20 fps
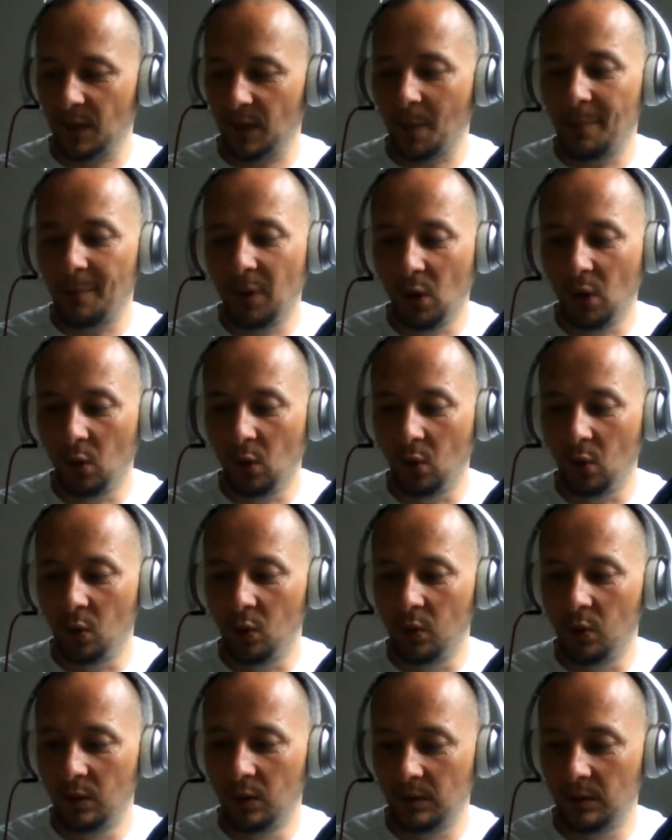
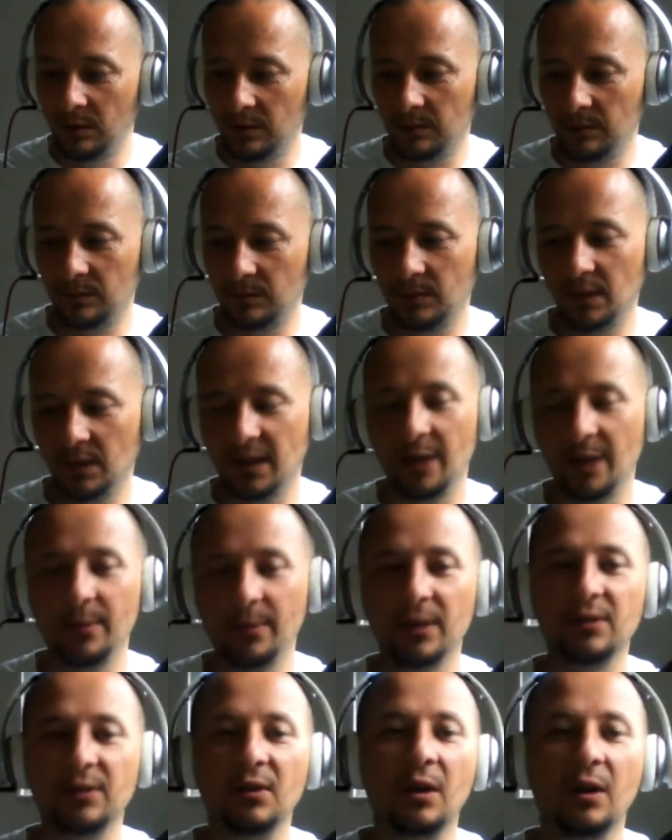Paul a couple
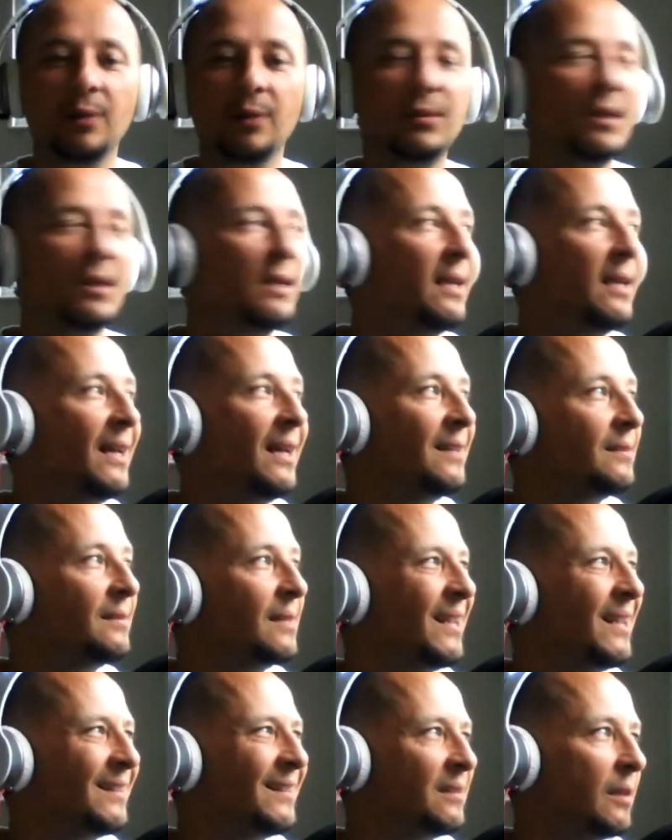of times, and he has
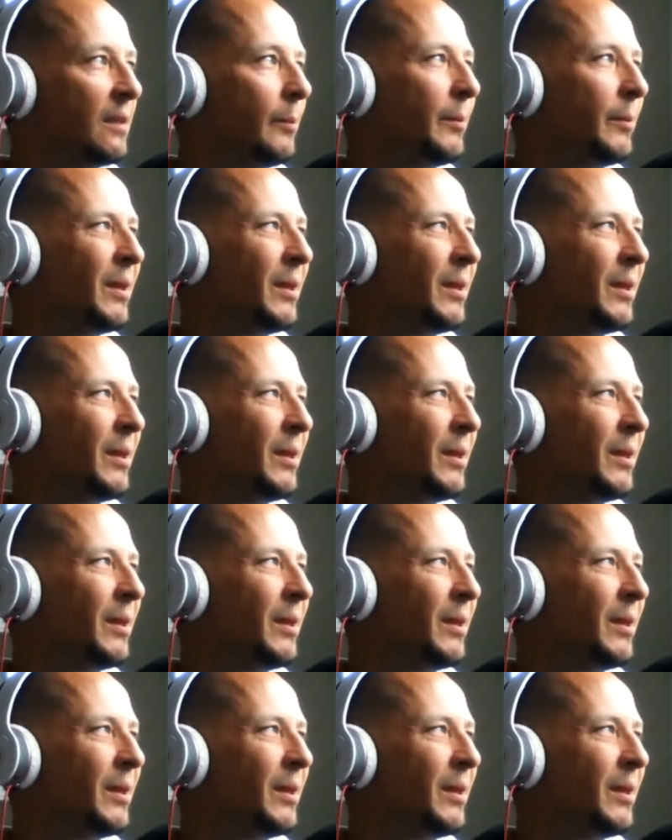texted him, but